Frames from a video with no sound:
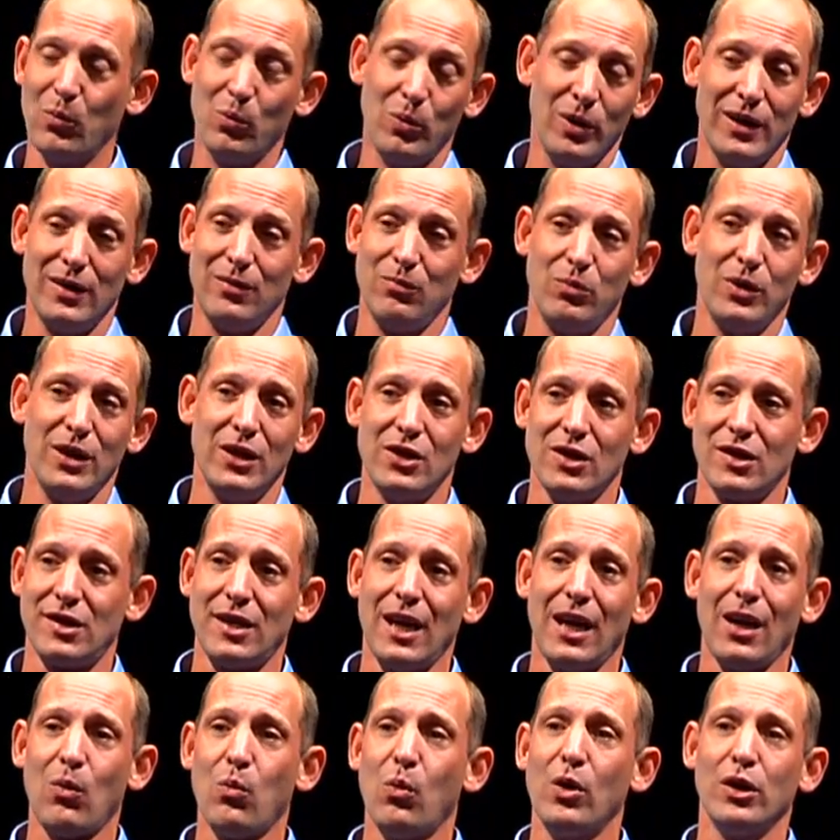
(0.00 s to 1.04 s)
We just
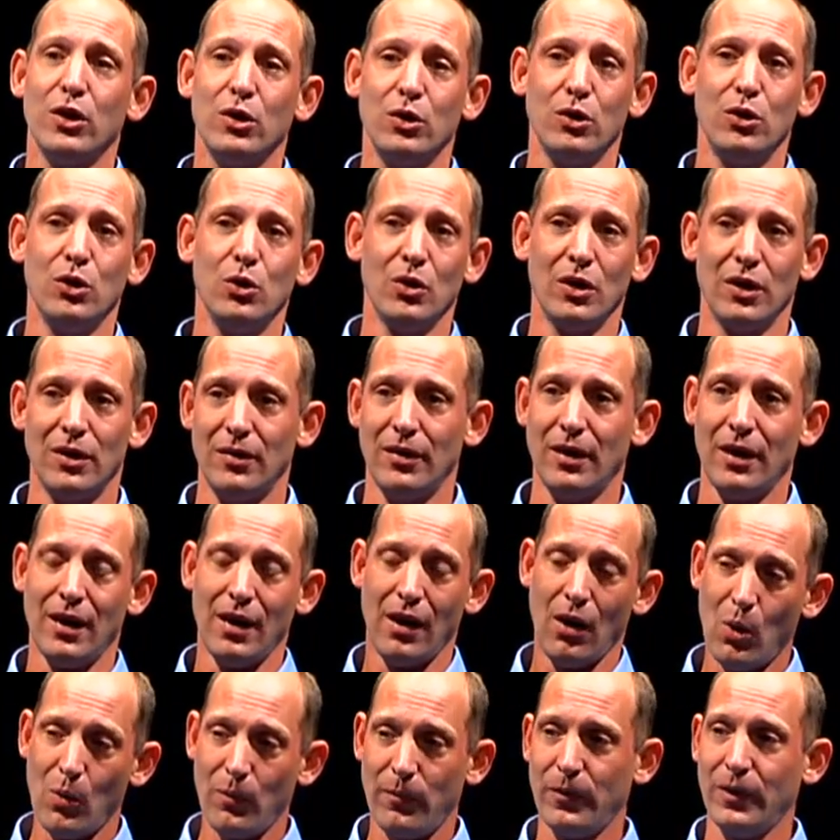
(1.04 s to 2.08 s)
take what you do and
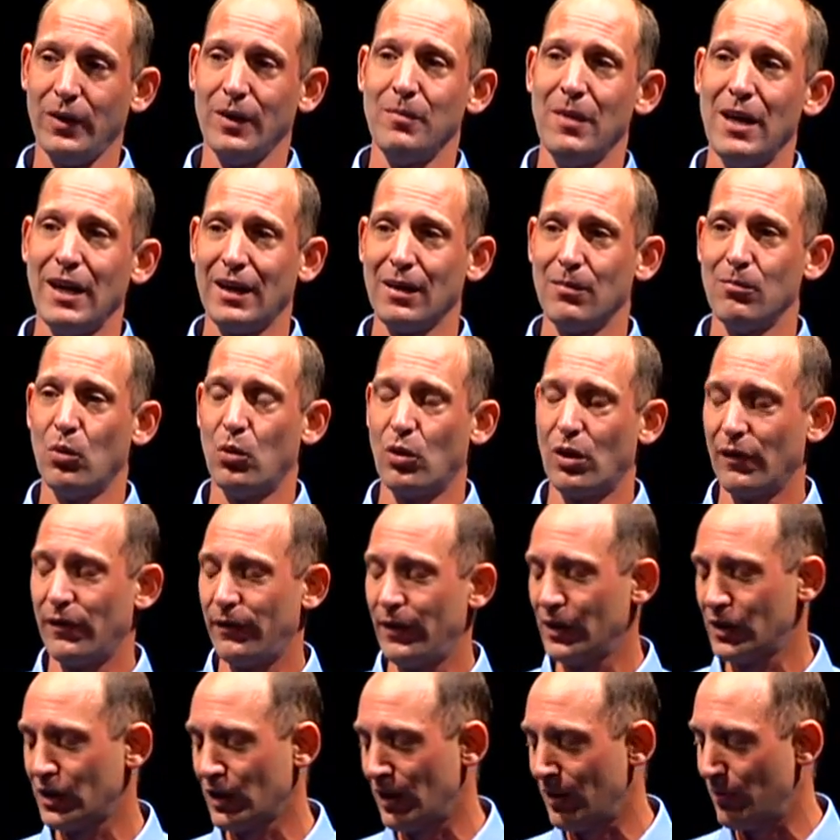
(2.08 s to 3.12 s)
hopefully make it more
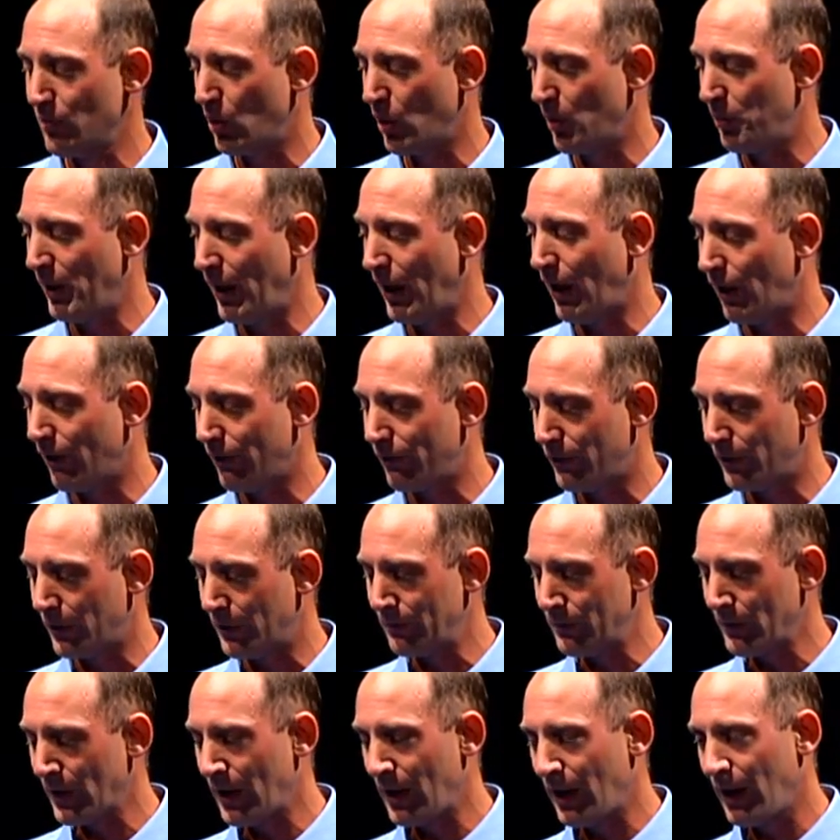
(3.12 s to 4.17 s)
efficient and more powerful.